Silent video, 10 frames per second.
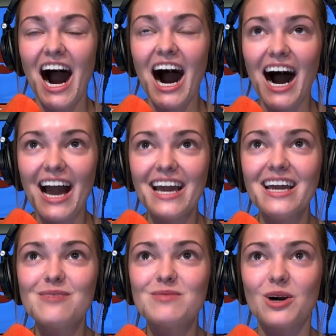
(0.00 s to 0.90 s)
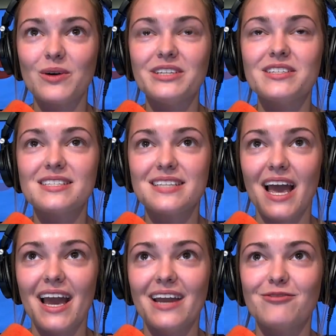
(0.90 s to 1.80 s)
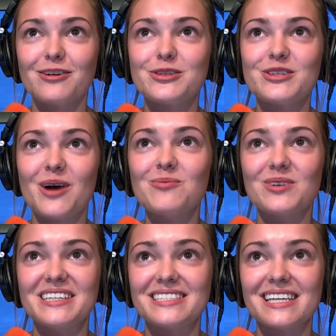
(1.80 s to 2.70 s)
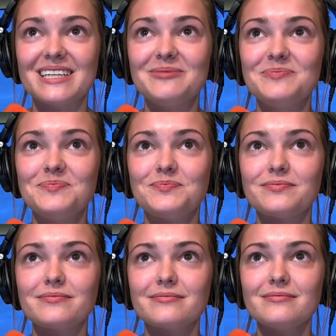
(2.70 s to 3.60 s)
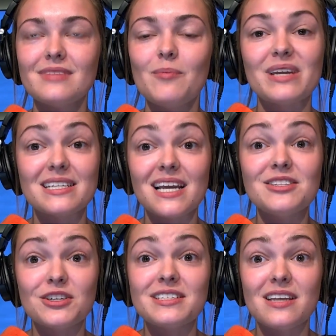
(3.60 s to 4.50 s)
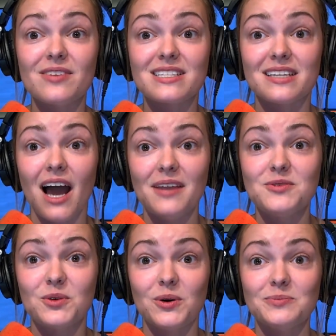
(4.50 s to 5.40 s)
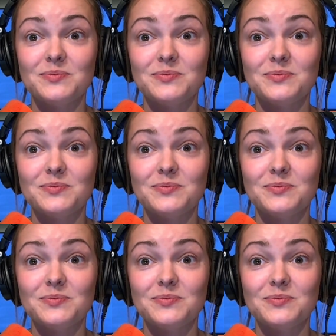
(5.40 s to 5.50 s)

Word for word: I am going to say, for some reason, because I took civics in high school.